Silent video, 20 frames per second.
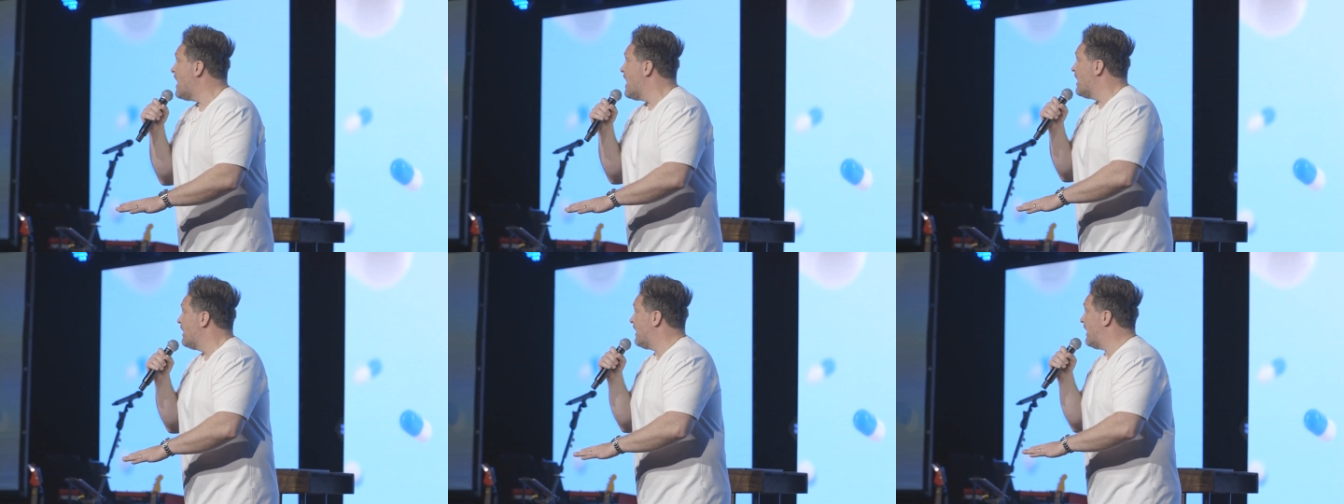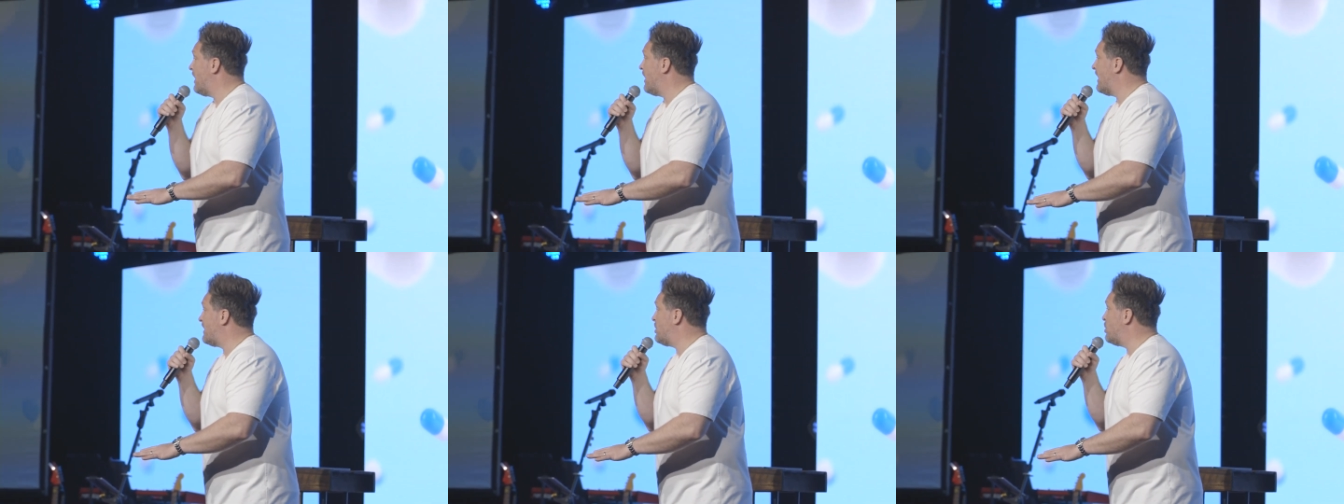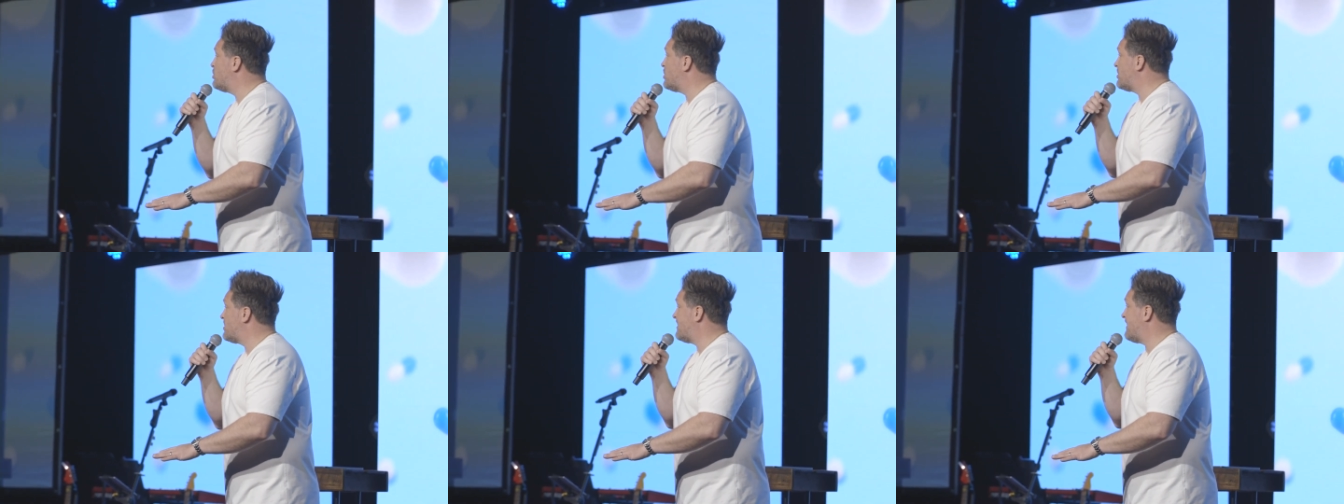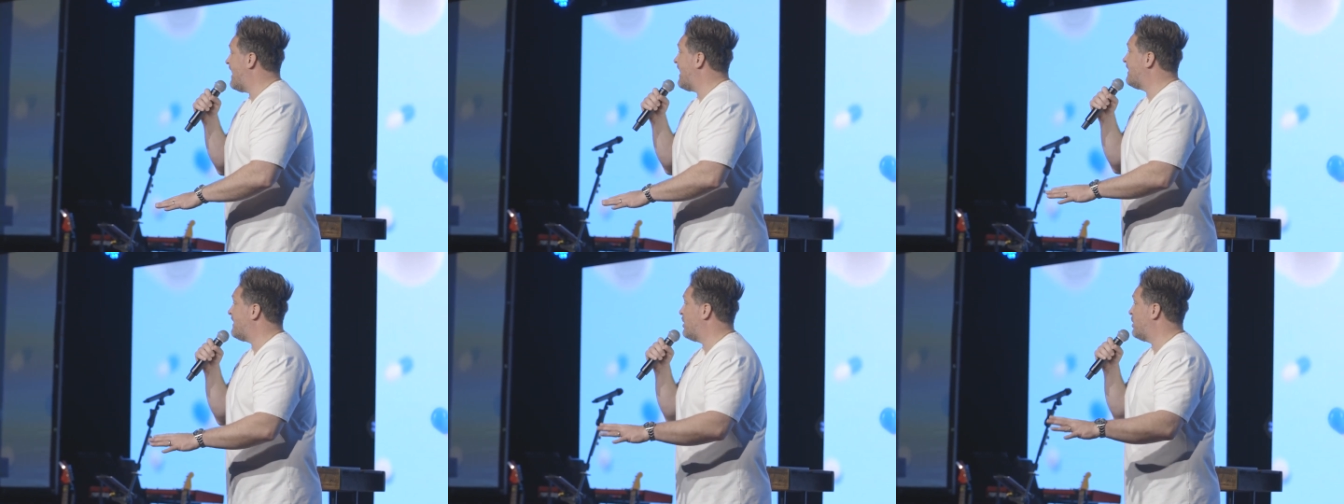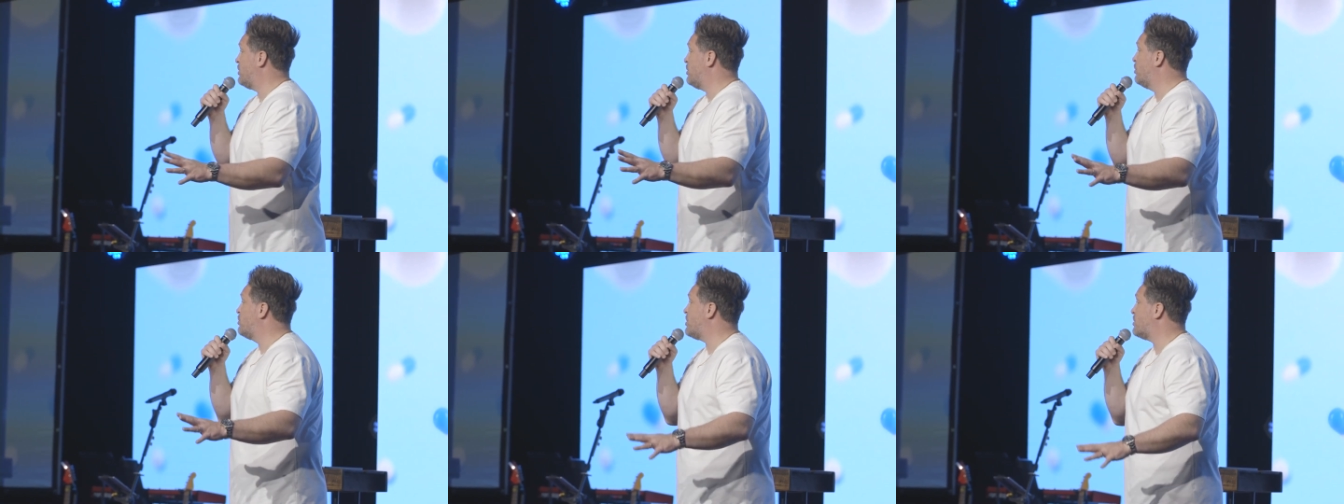Like, like you just stand there
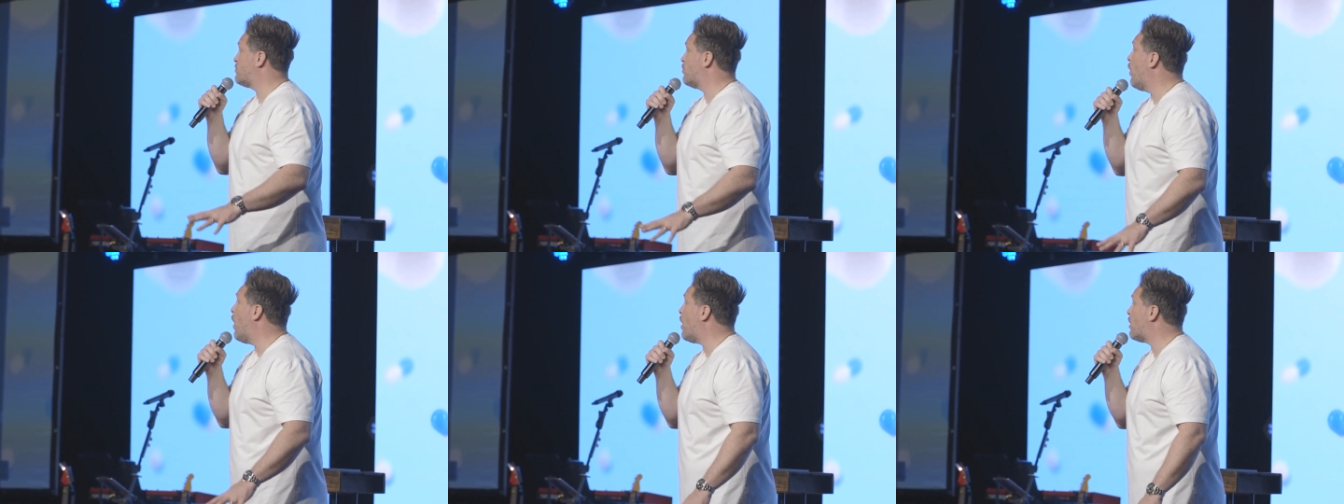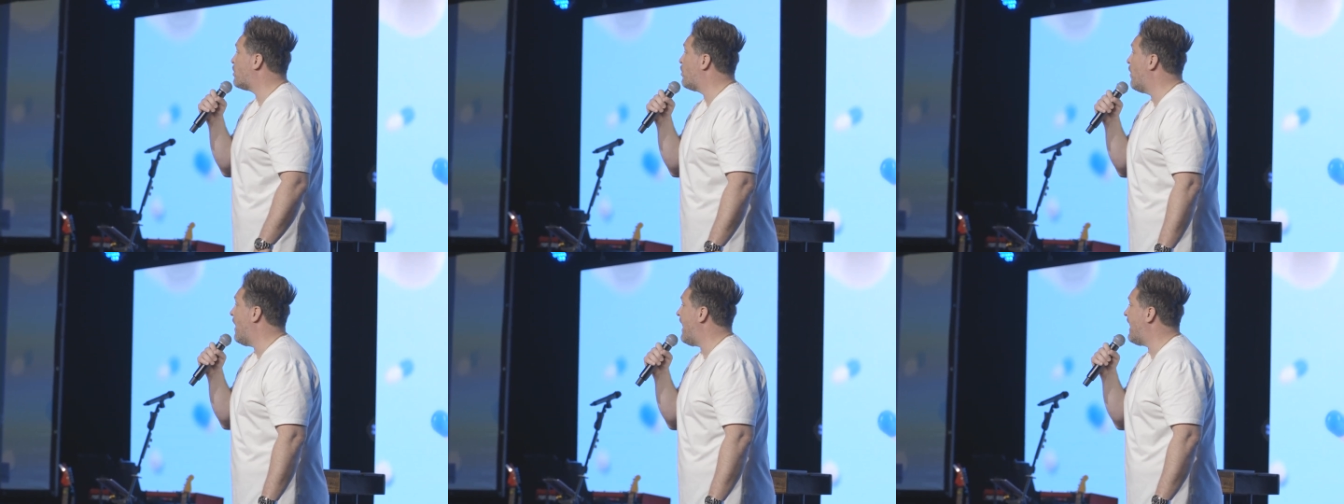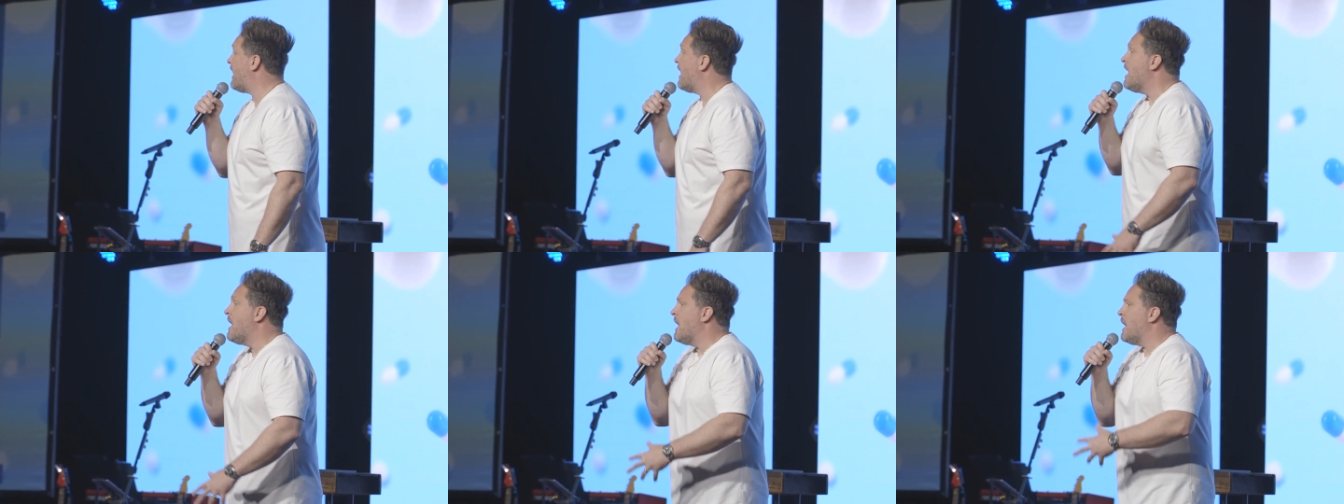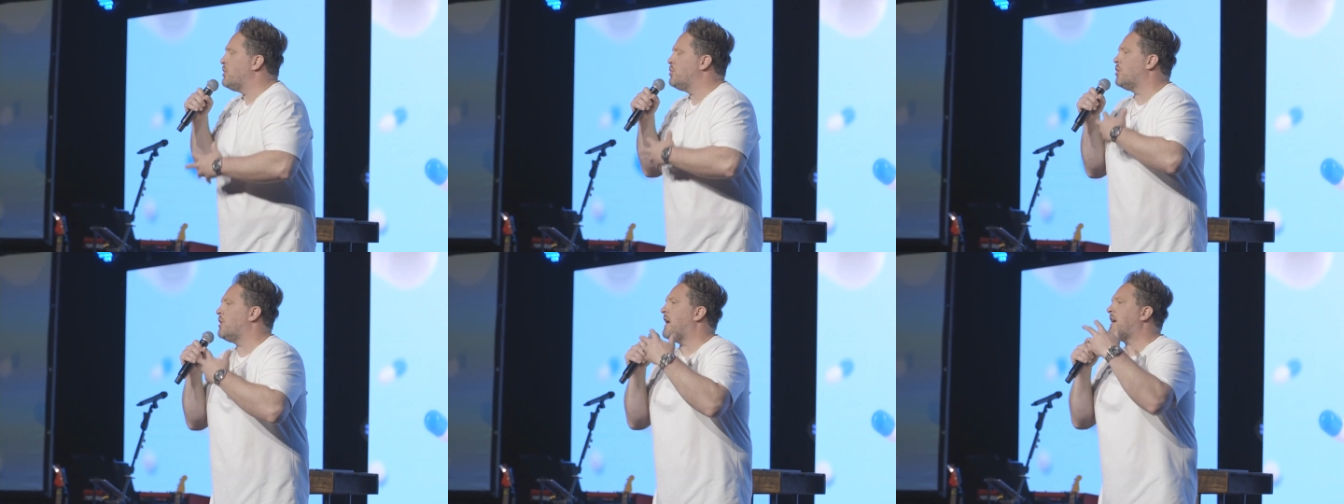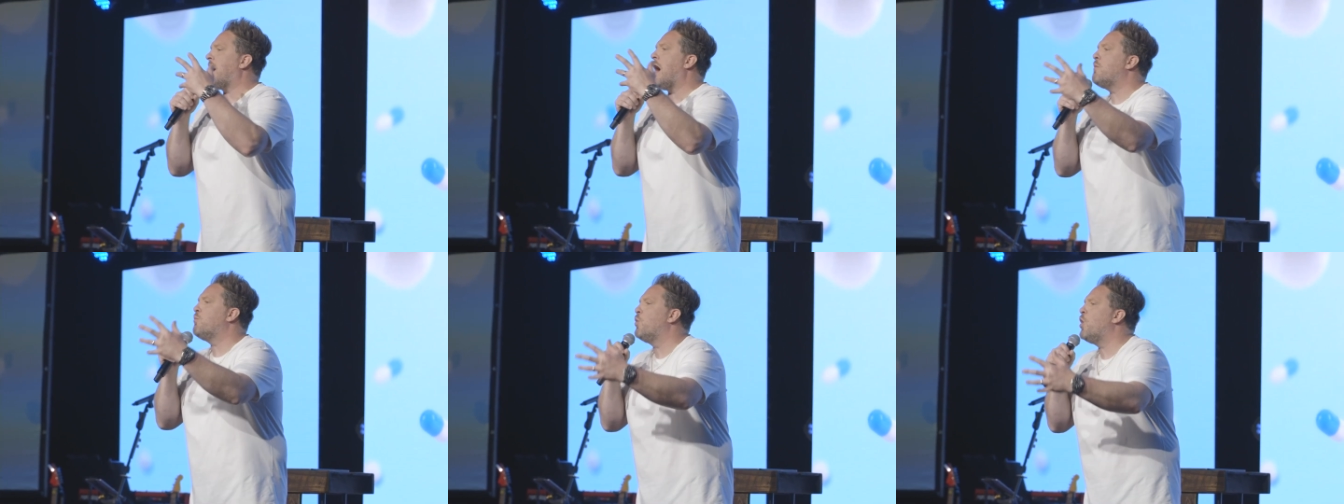and you just walk away. And you're like,
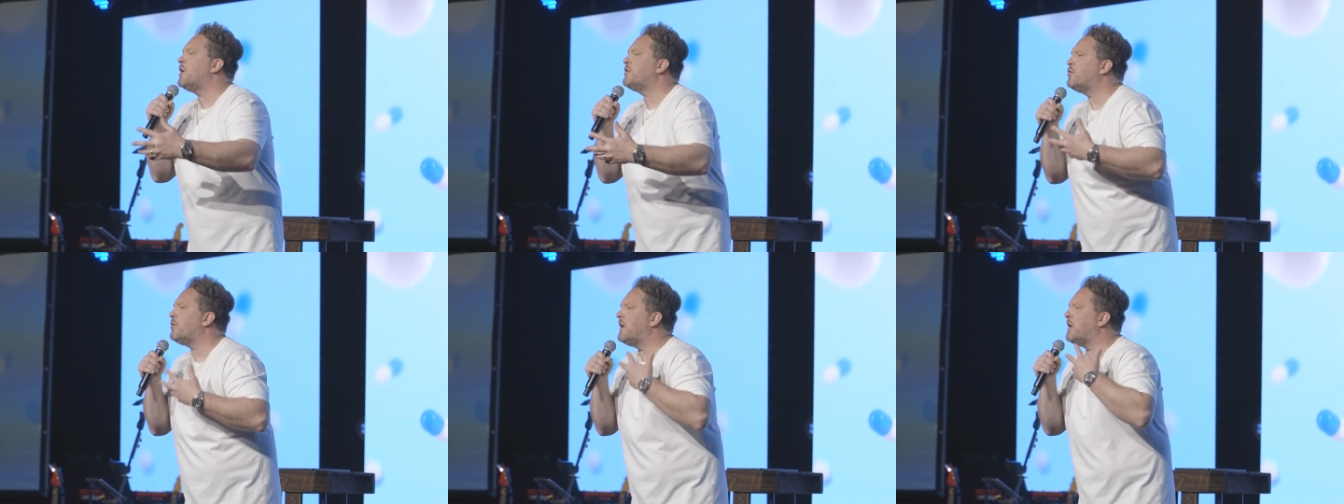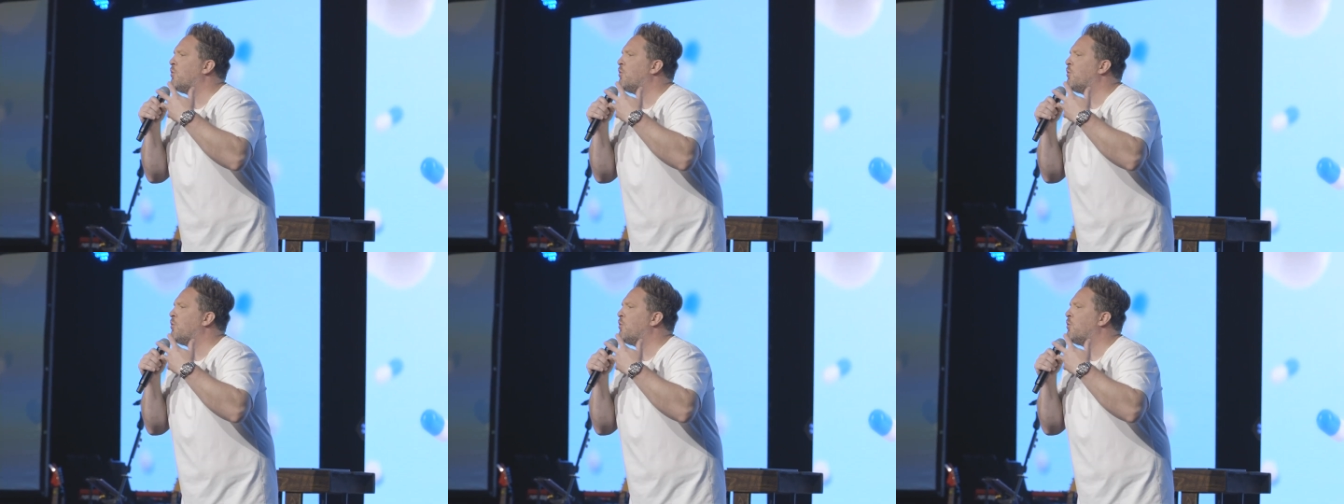I'm wondering